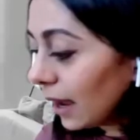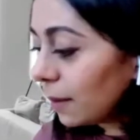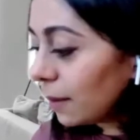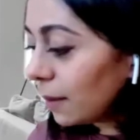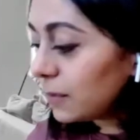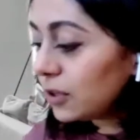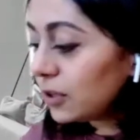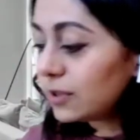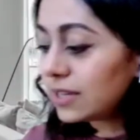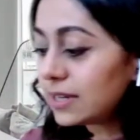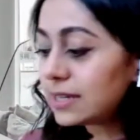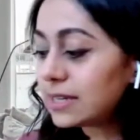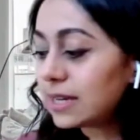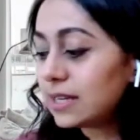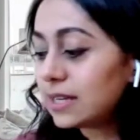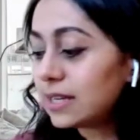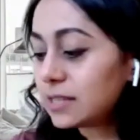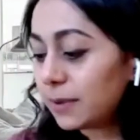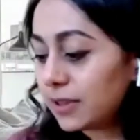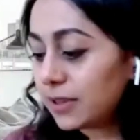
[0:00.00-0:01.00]
You did tell
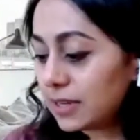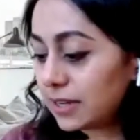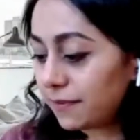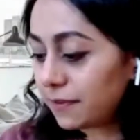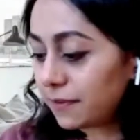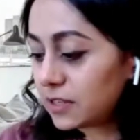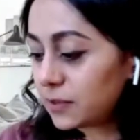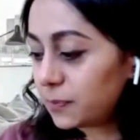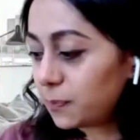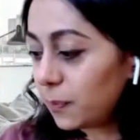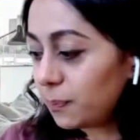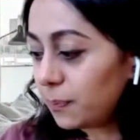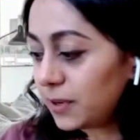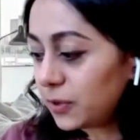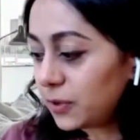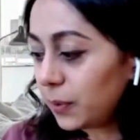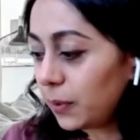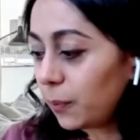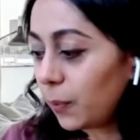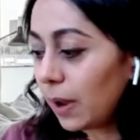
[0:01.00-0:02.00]
us about the difference
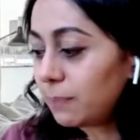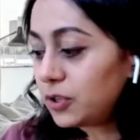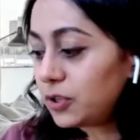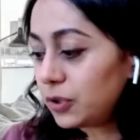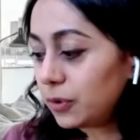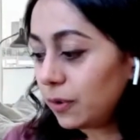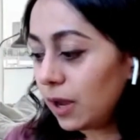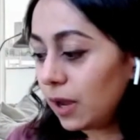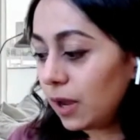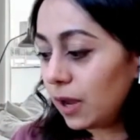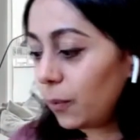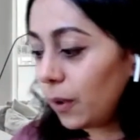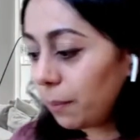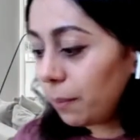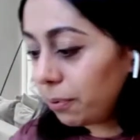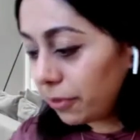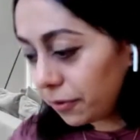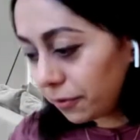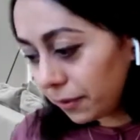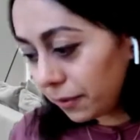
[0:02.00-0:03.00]
between Web 2 and Web
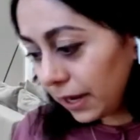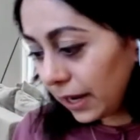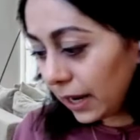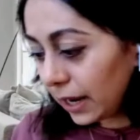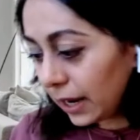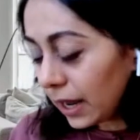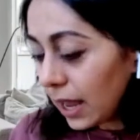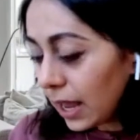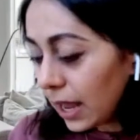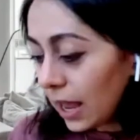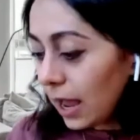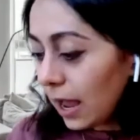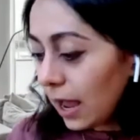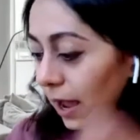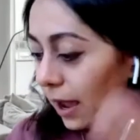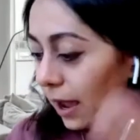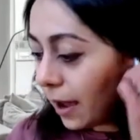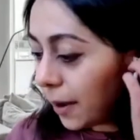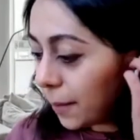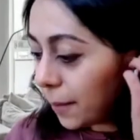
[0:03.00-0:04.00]
3.
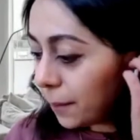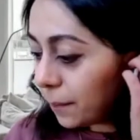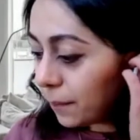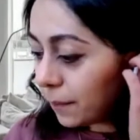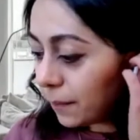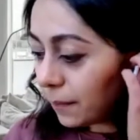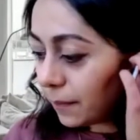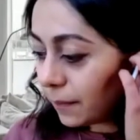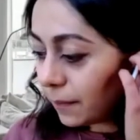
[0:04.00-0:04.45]
And,